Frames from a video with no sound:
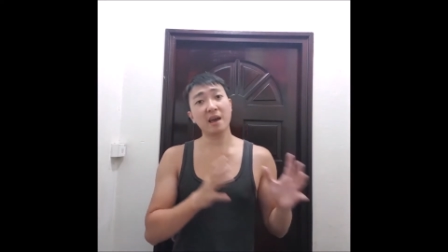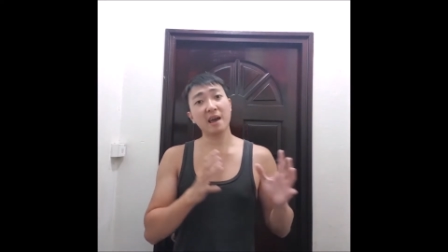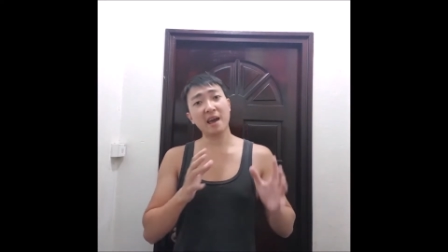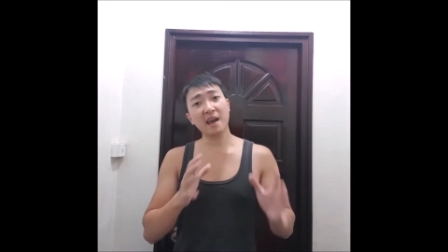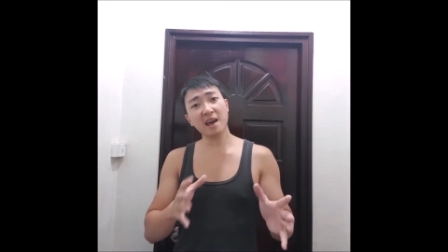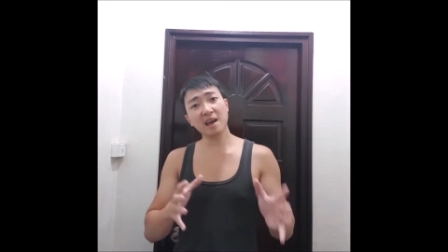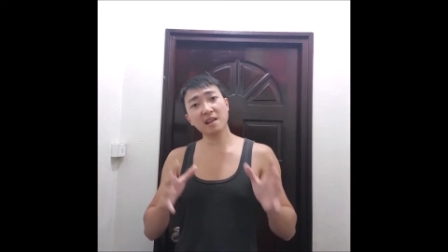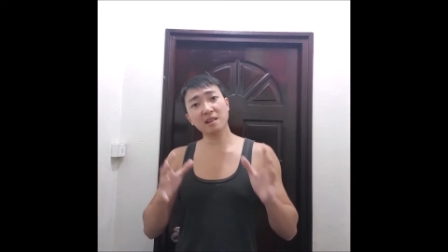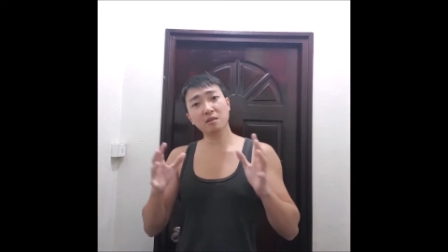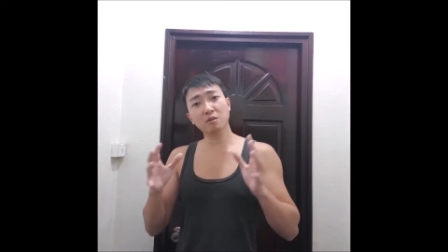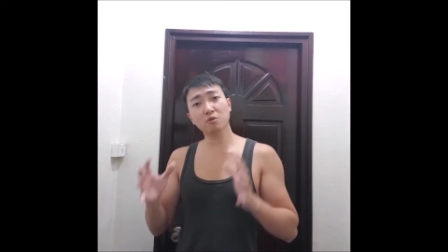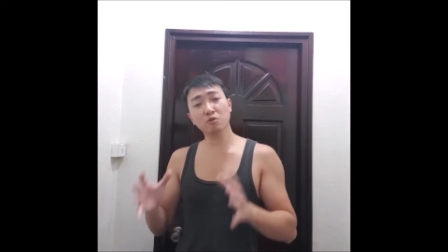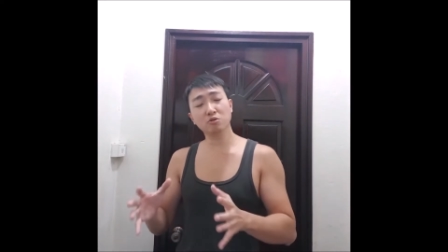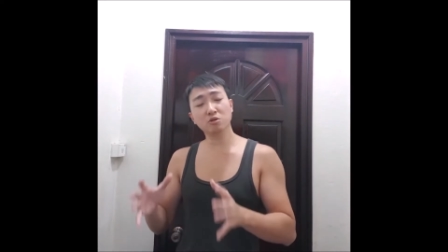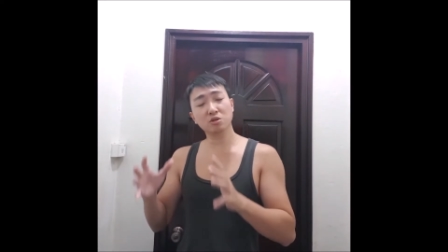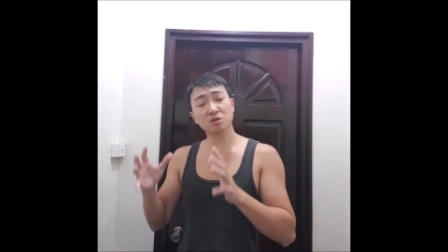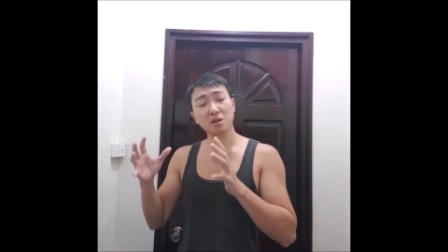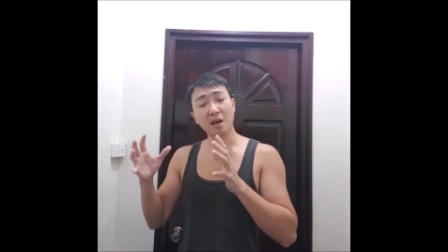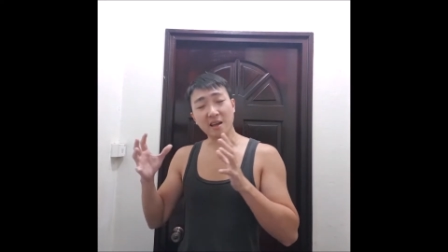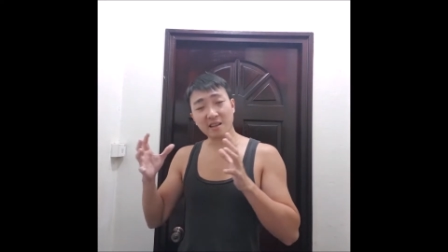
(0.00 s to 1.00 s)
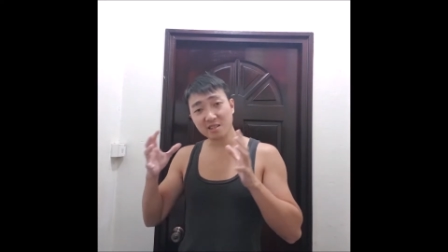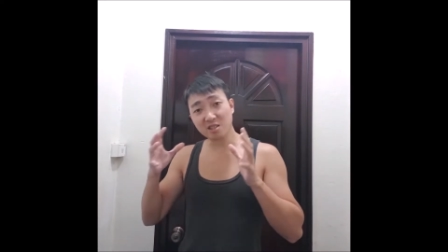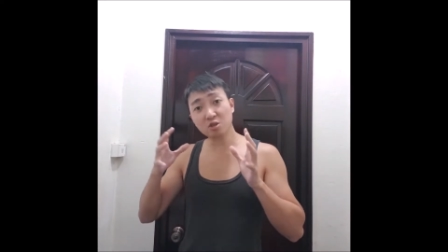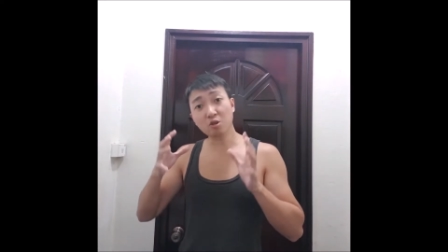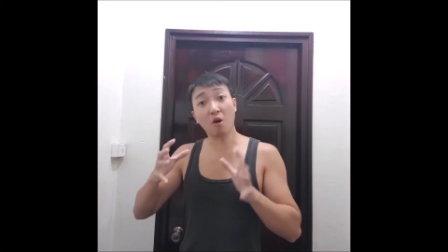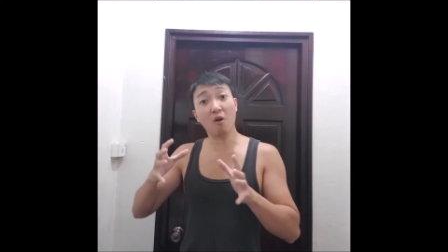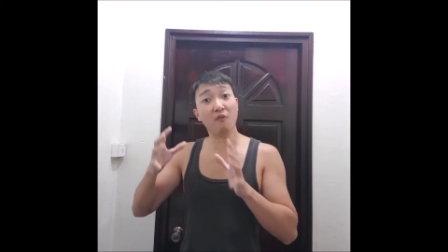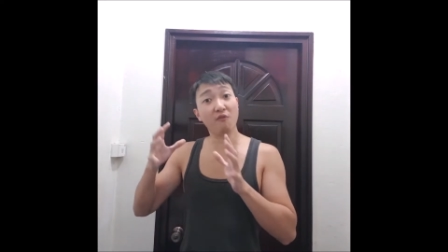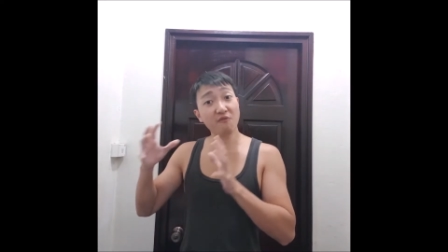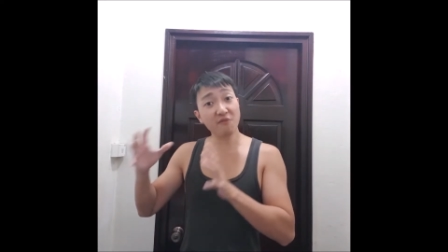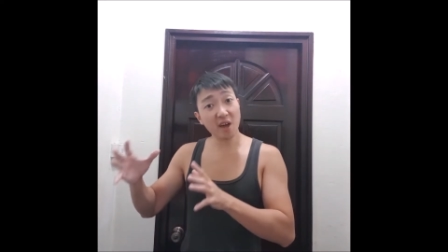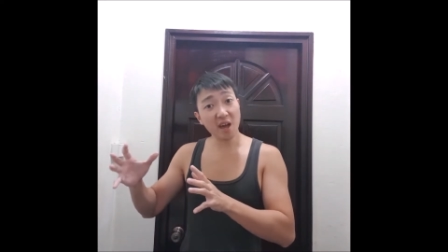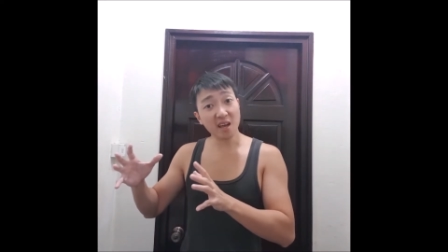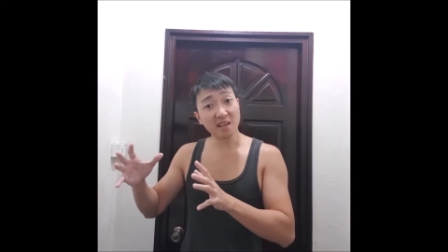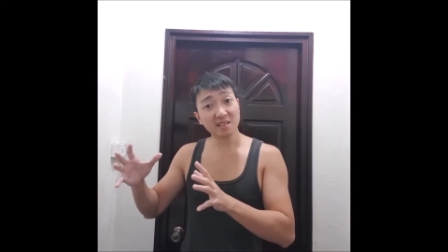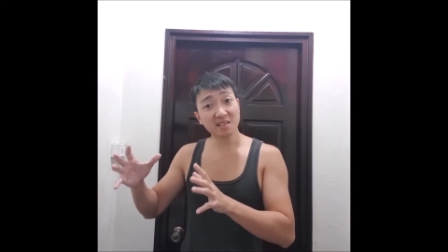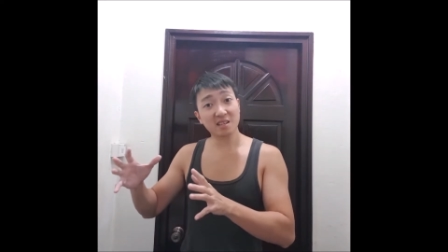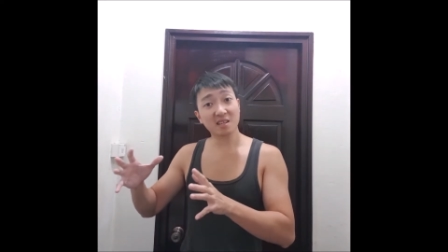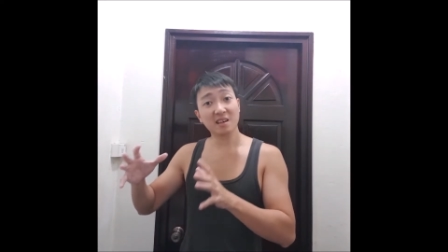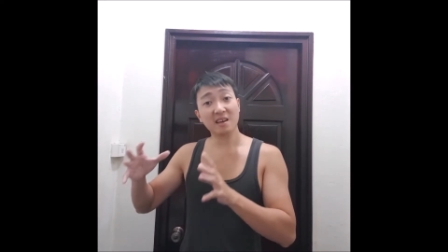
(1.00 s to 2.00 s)
and lose and store
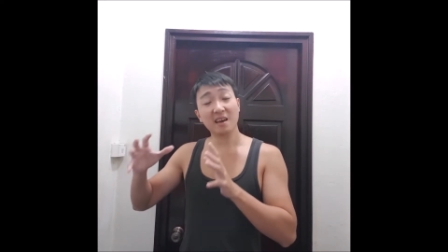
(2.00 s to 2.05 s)
fat